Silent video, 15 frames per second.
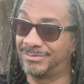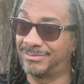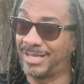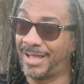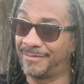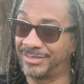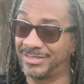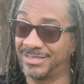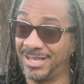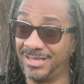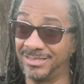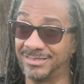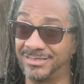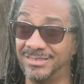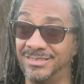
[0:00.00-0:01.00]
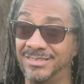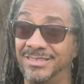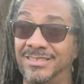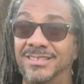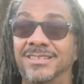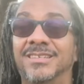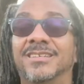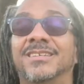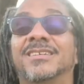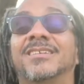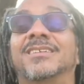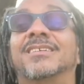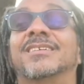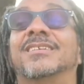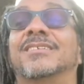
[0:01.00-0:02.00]
having sex,
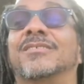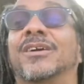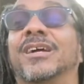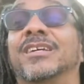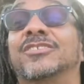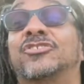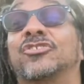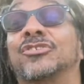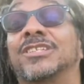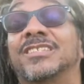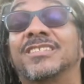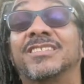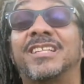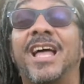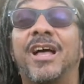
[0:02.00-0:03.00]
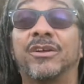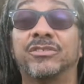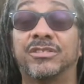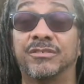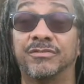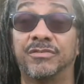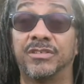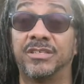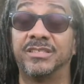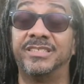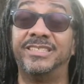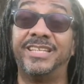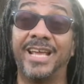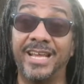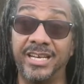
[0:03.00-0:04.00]
right? So this is the house
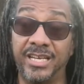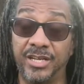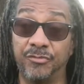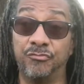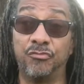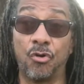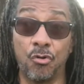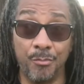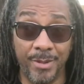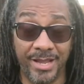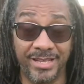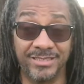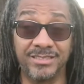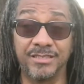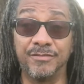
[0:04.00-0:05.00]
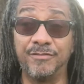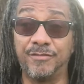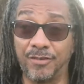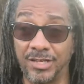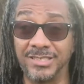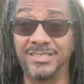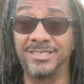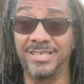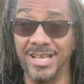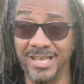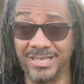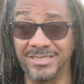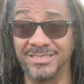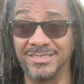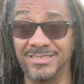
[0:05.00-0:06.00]
of dating, romance, and fun
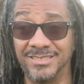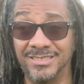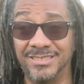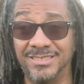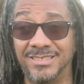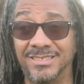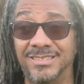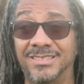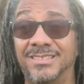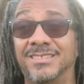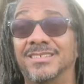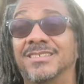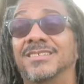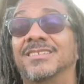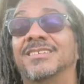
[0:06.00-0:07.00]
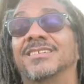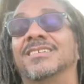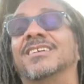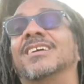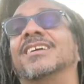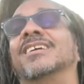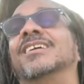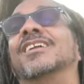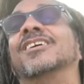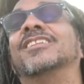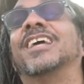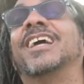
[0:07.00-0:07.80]
sex. You know, the